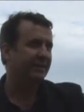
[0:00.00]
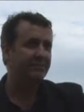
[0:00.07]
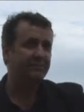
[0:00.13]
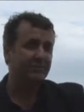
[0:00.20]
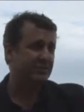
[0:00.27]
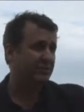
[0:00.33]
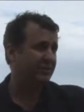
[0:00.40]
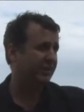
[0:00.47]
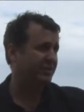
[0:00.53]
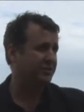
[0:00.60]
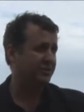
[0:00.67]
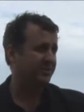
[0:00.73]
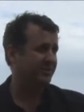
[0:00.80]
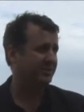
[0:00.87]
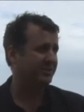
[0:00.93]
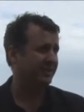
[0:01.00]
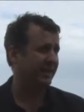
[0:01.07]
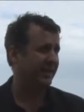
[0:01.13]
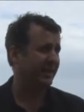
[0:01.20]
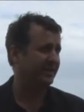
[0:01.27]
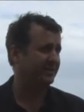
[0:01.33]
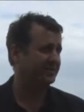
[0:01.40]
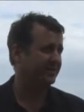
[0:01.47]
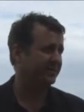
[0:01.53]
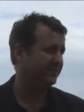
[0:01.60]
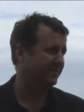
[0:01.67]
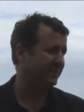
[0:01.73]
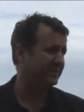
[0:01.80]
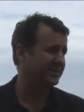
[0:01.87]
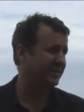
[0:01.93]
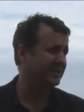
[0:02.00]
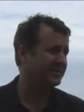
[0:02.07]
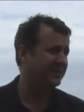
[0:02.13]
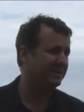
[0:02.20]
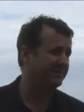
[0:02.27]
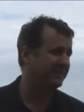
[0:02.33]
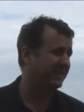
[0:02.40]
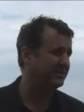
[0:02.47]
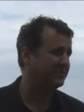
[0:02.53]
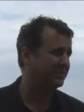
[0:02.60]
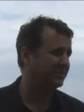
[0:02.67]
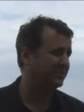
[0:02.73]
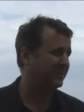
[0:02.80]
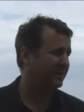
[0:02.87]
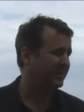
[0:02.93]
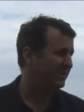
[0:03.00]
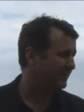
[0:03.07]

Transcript: infrastructure into the house, and essentially metal